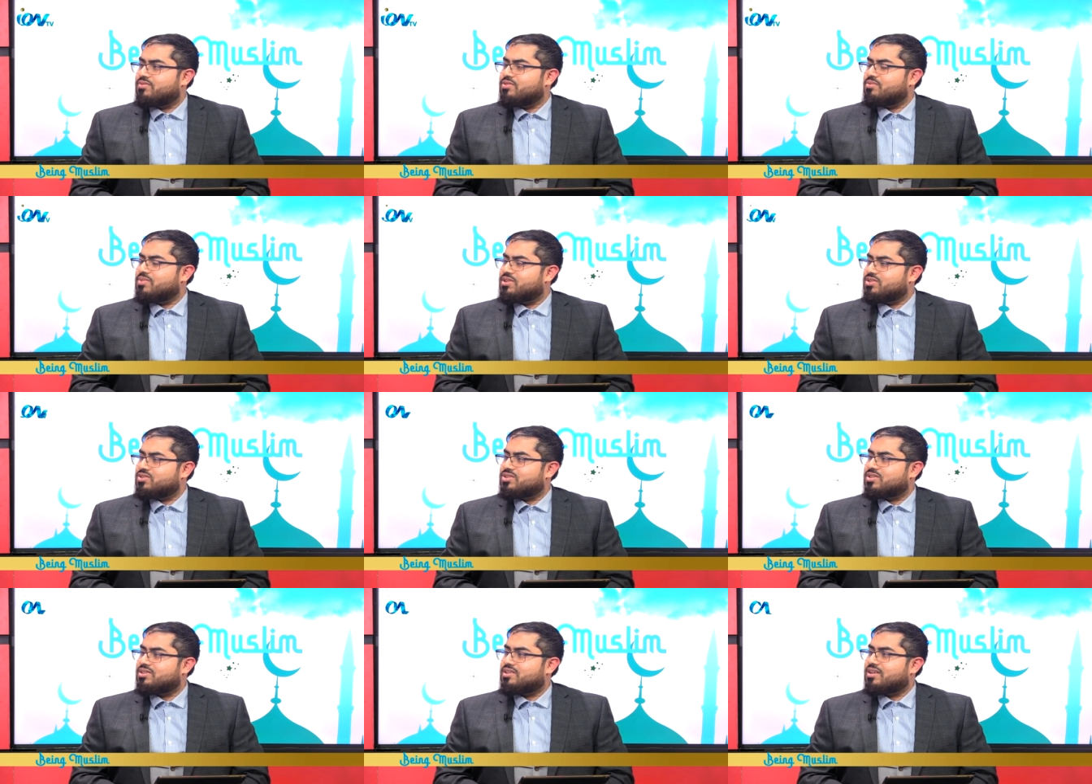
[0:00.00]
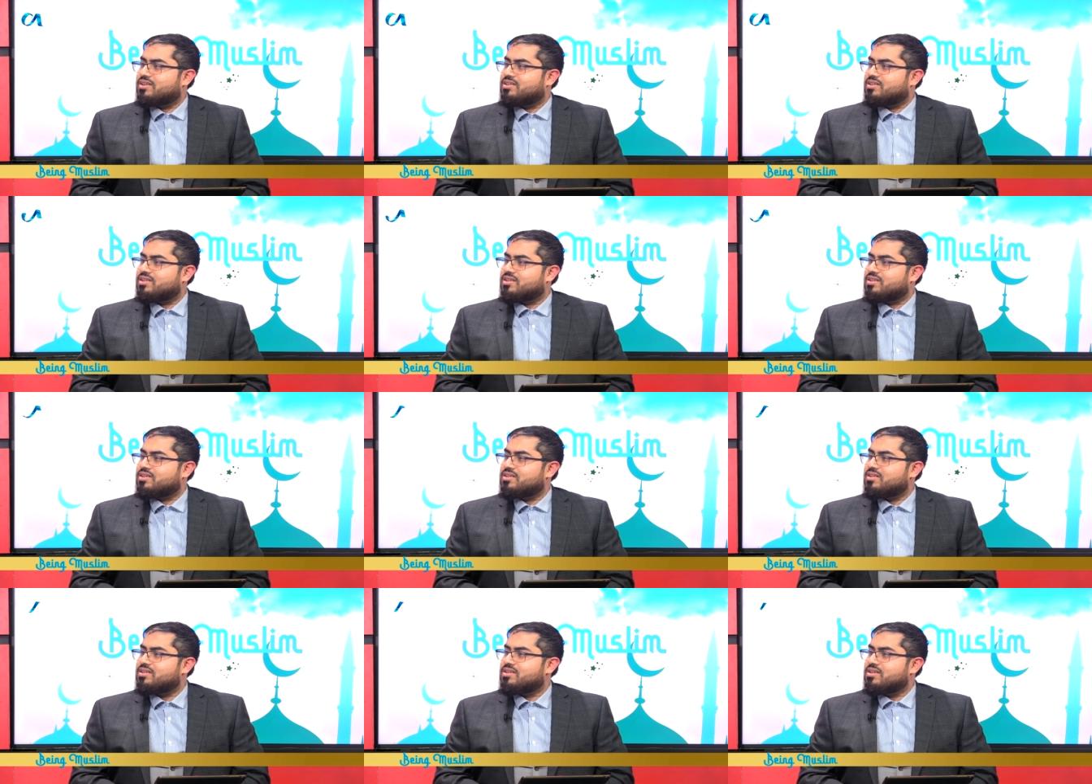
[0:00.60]
You mentioned
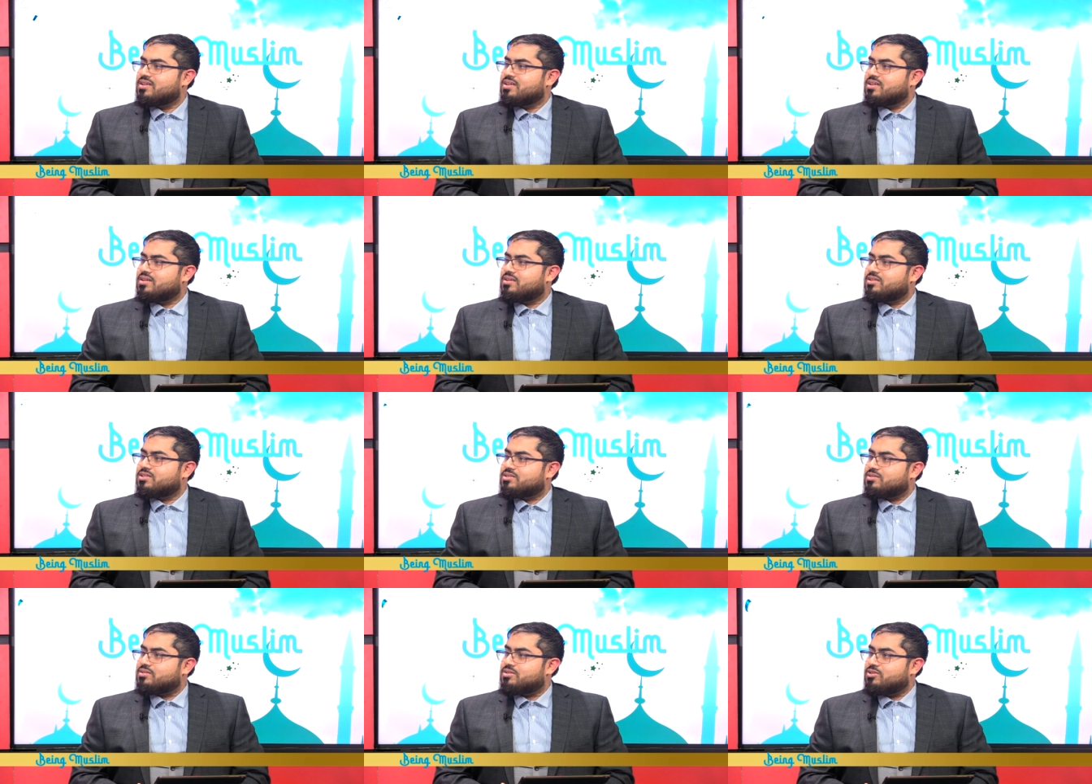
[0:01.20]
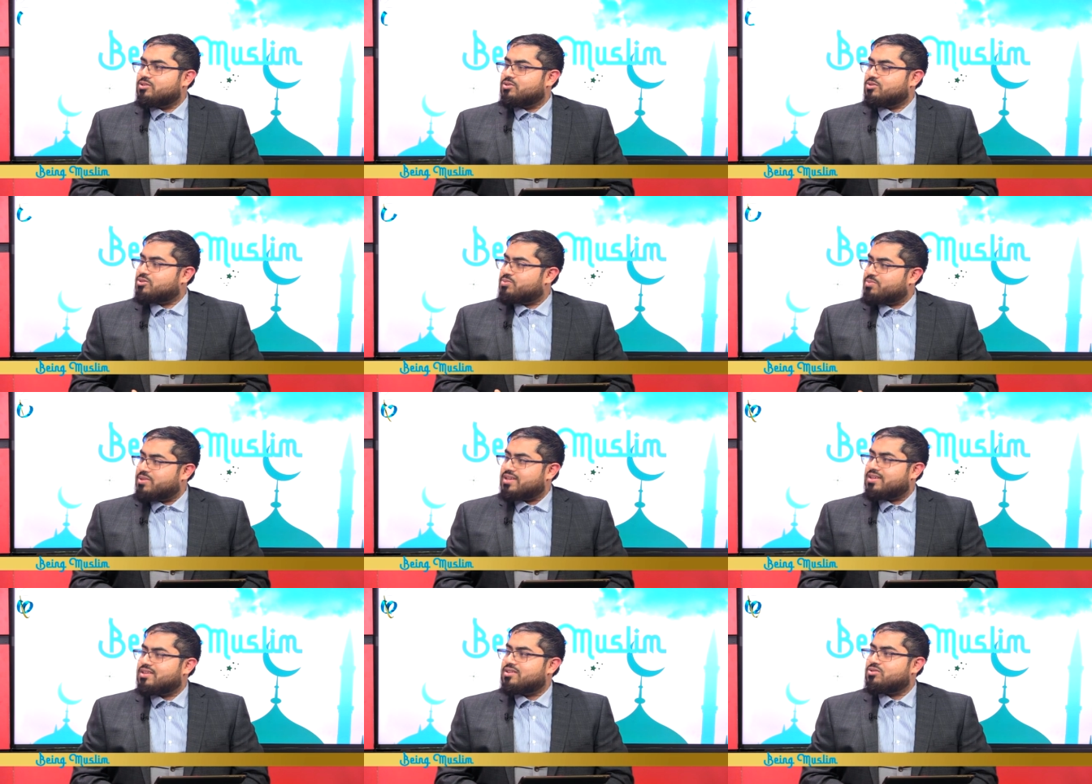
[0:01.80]
that you
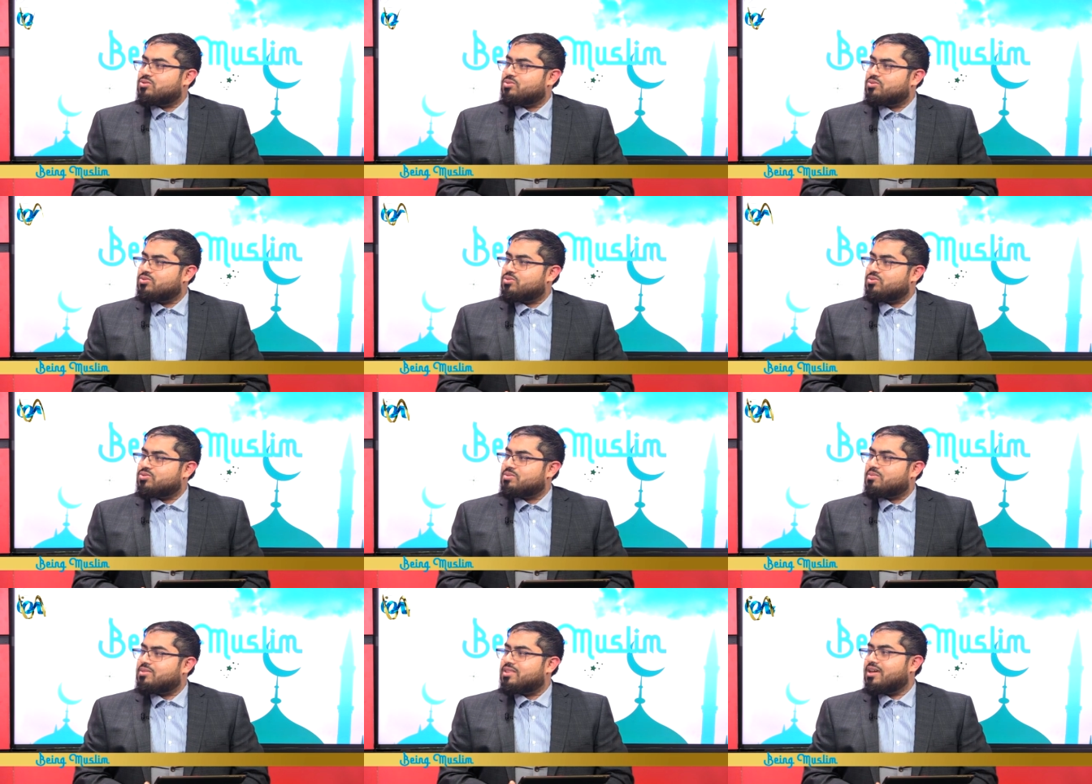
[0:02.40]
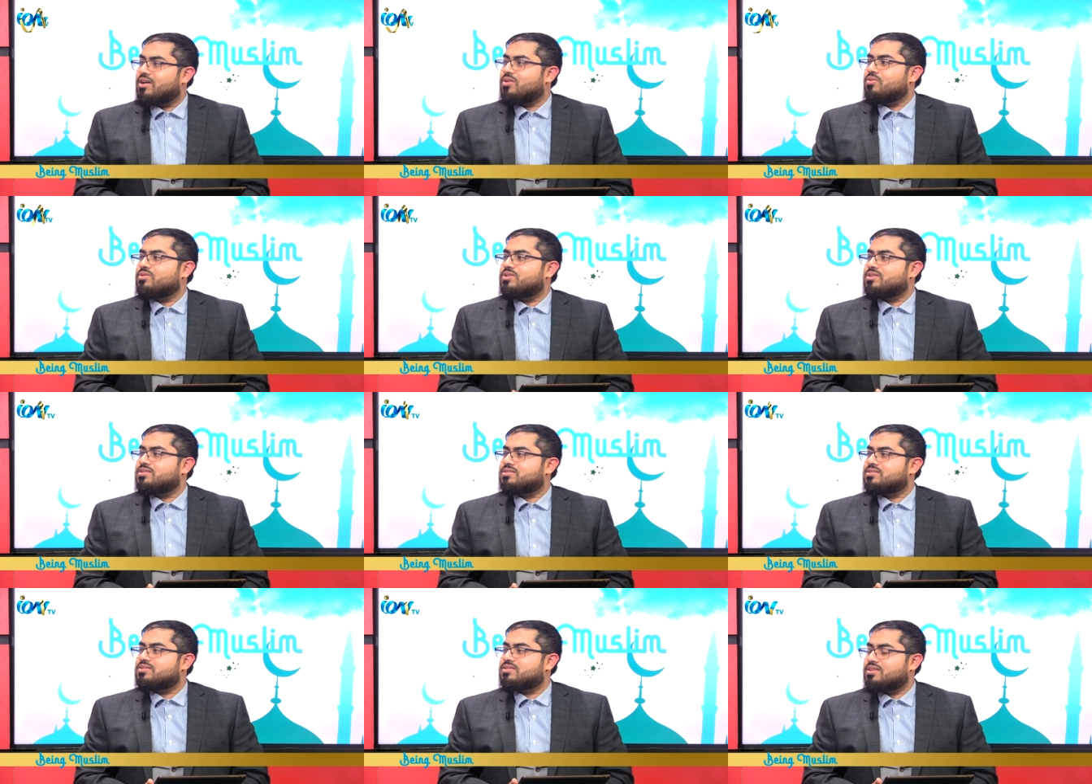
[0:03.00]
speak to some of the
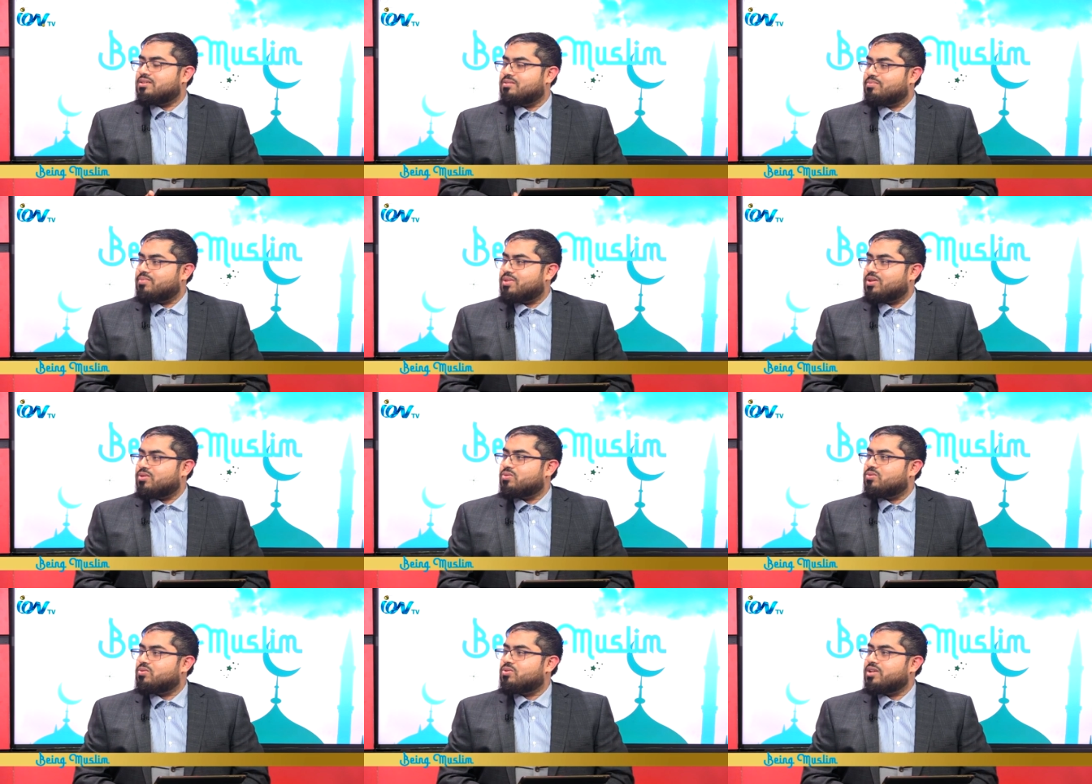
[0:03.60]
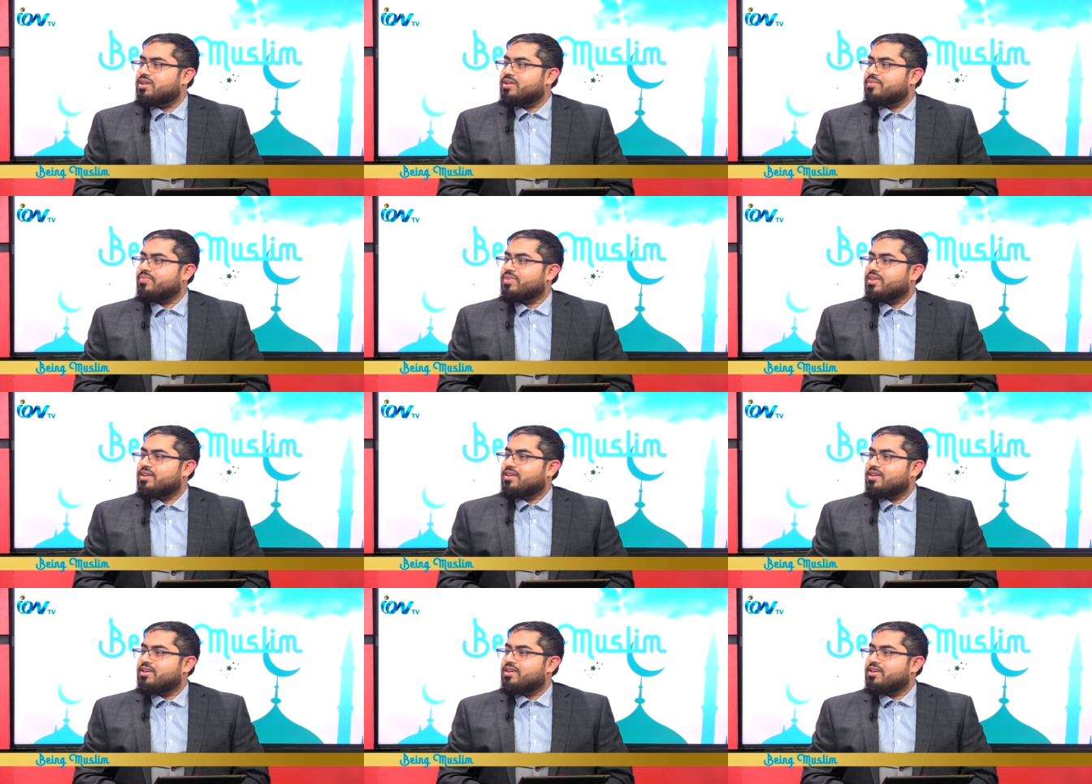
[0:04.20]
elders in Bengali.